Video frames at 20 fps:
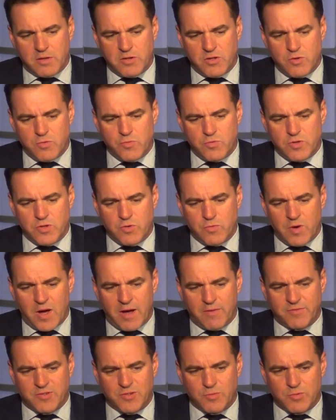You, you
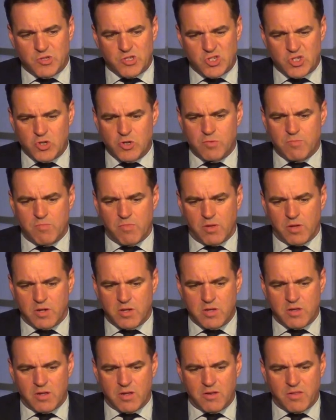have to assume
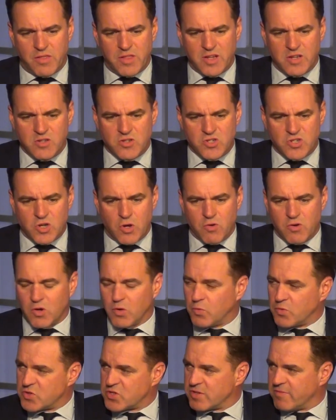that, that things don't
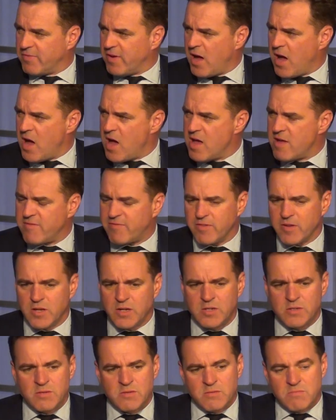all survive,
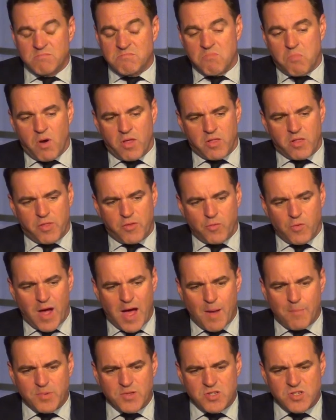whether through
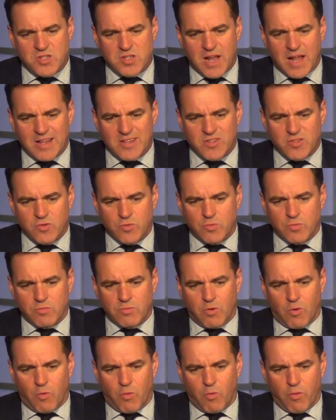happenstance
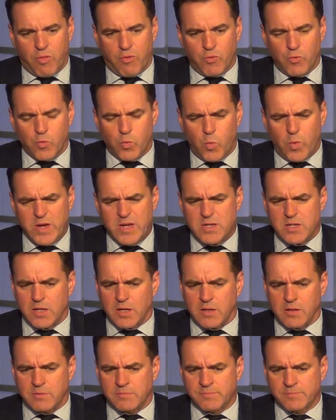or, or through
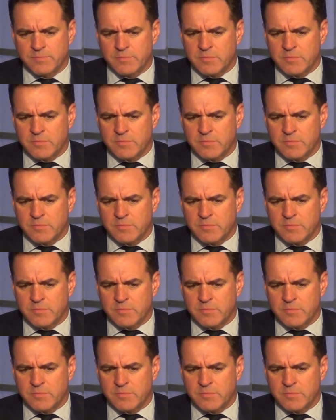weeding.